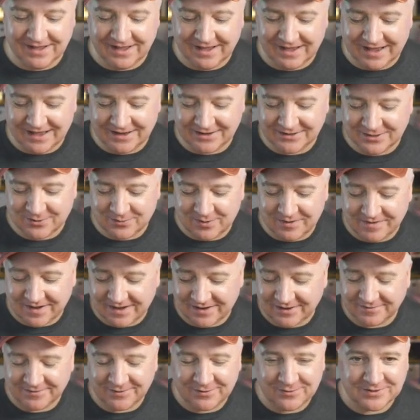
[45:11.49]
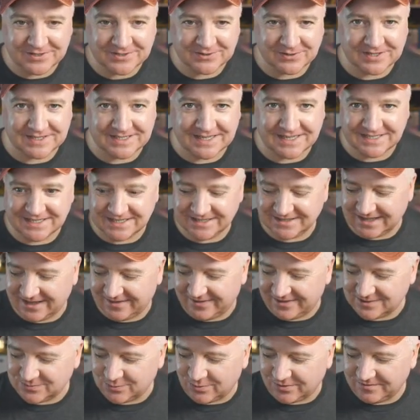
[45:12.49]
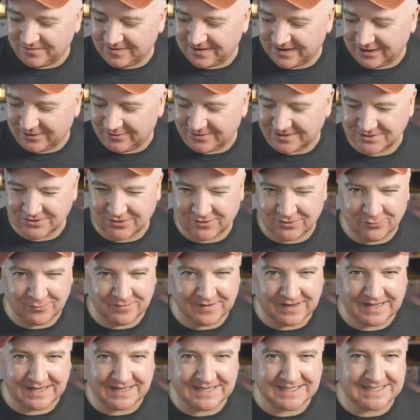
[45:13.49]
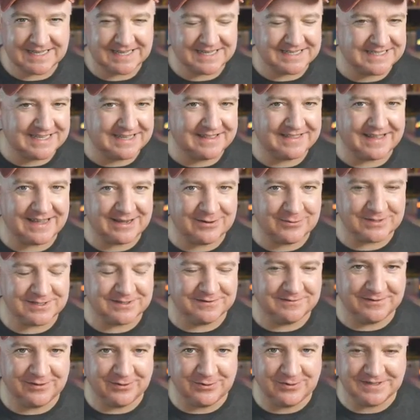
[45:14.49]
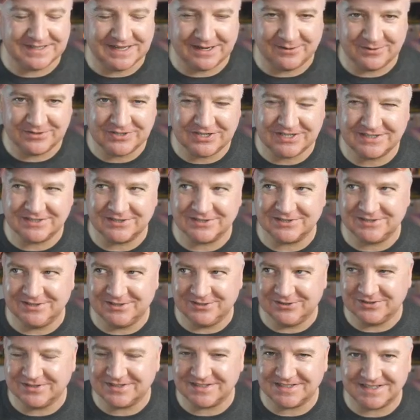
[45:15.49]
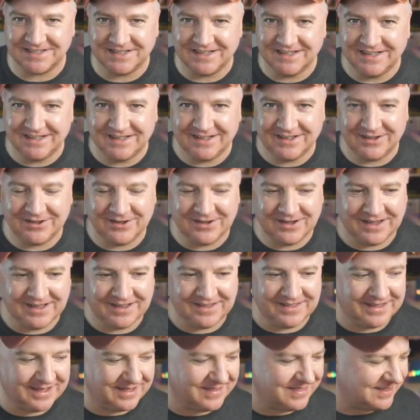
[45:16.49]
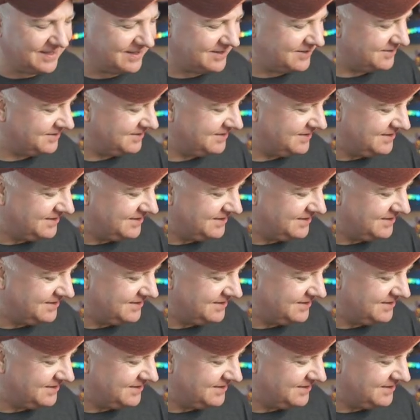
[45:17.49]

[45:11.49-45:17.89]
And we've had a few successes there. There's one video that's got over like 60,000 views now, which is just nuts. And I think...